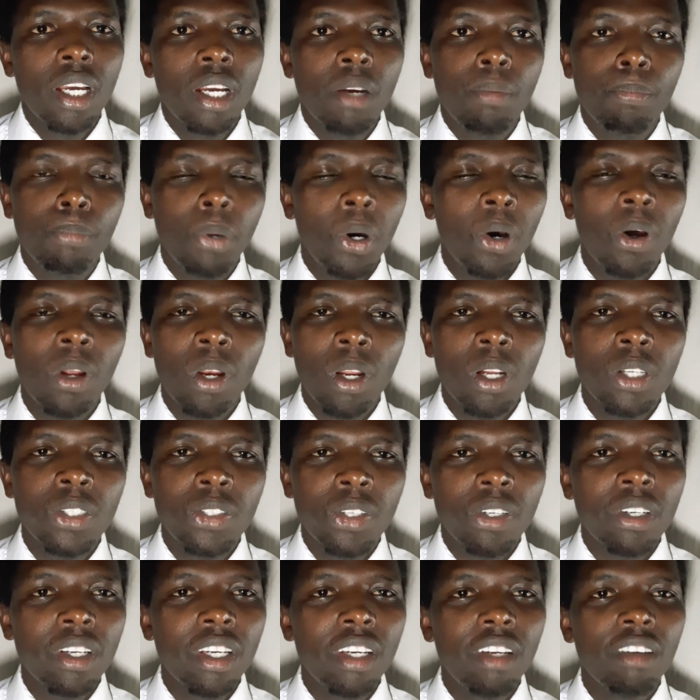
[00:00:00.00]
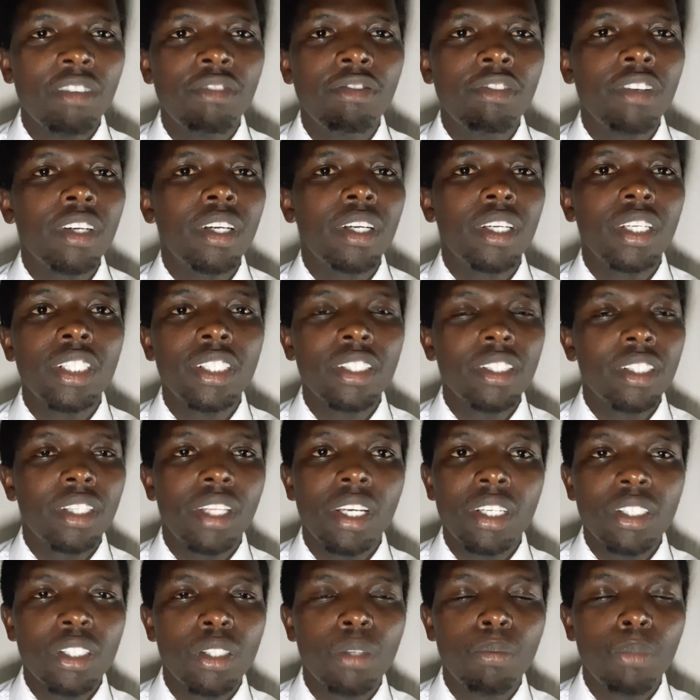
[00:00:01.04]
Paul also gave his
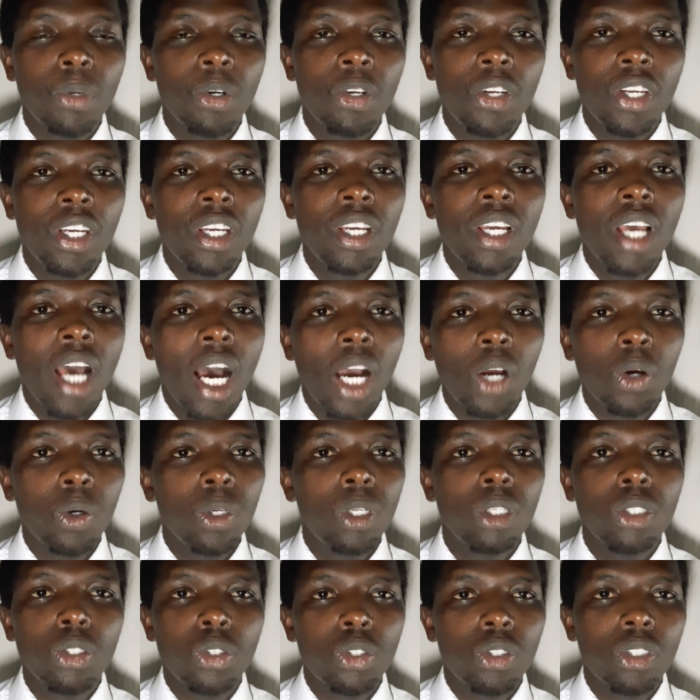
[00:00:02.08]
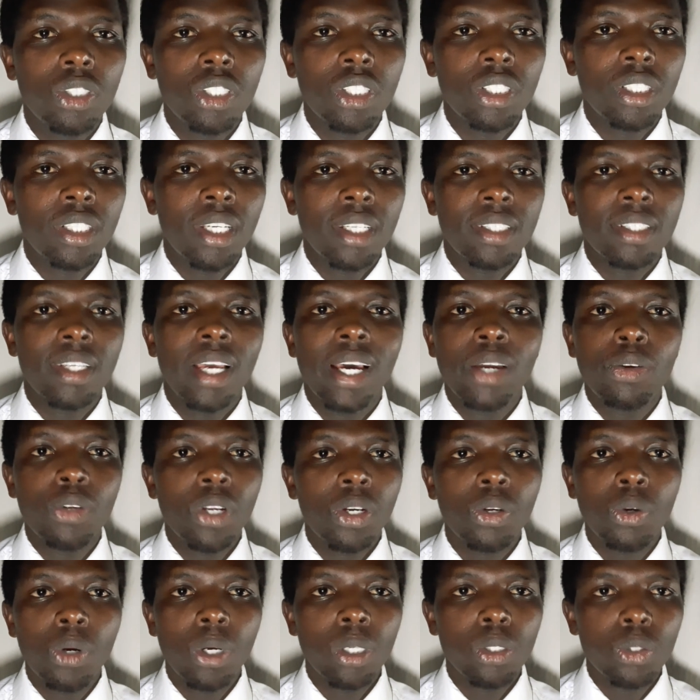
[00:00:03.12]
testimony according to Jesus. And we are
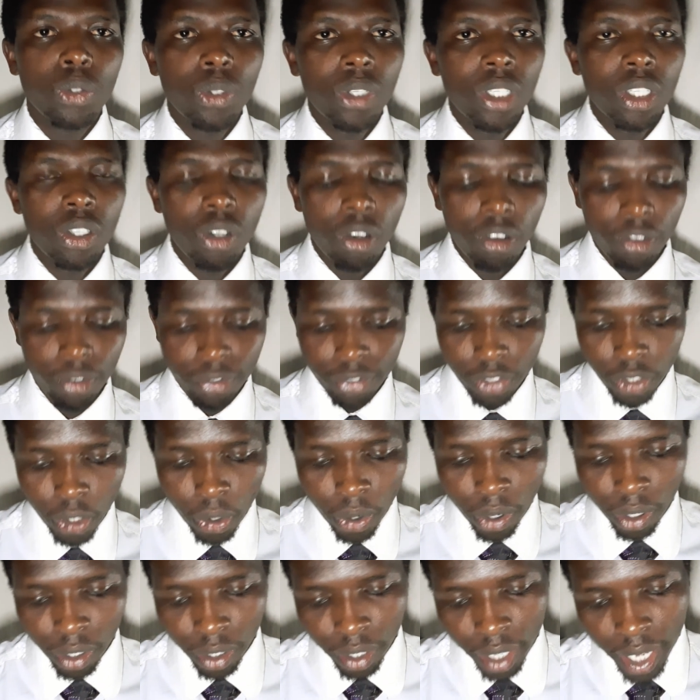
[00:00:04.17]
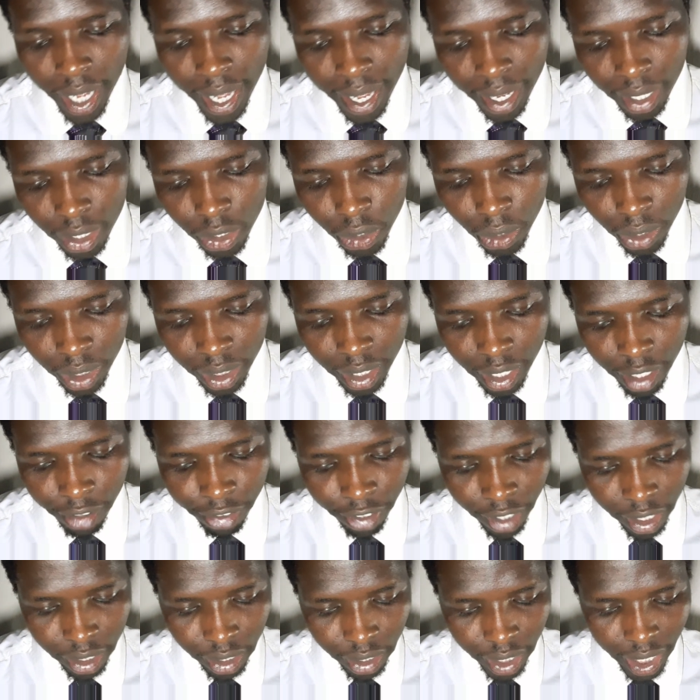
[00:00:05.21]
going to read of John 10,
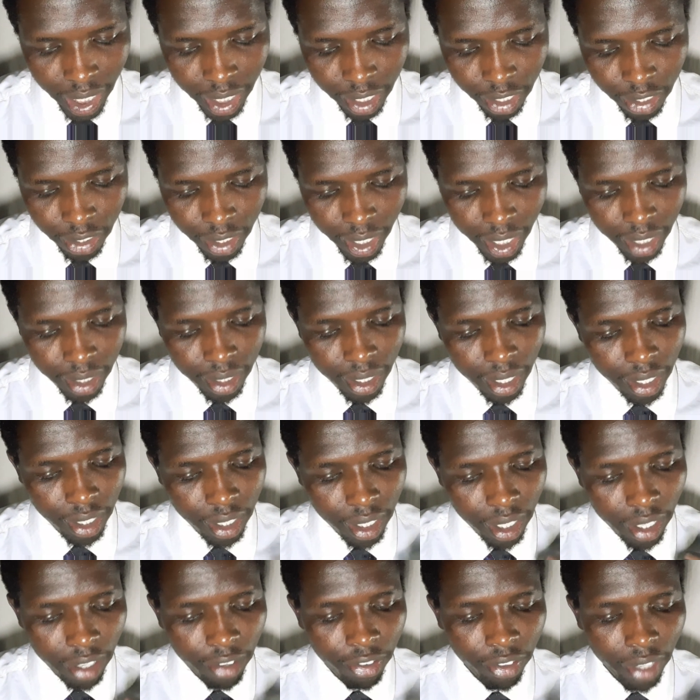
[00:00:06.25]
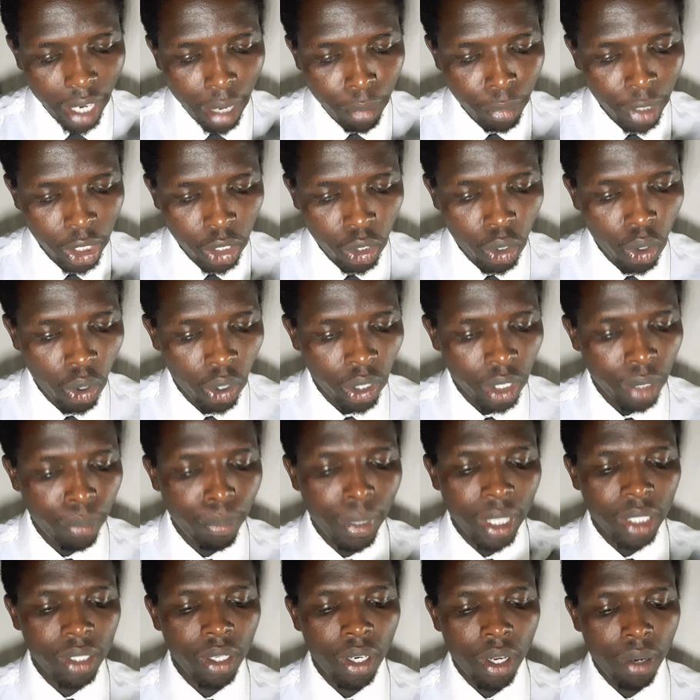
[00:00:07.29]
verse 10. It says, the thief cometh not
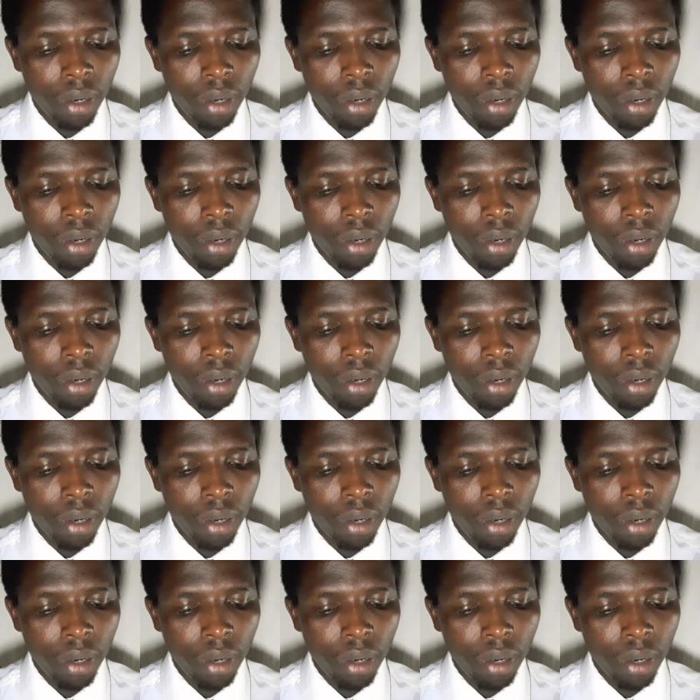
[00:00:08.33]
but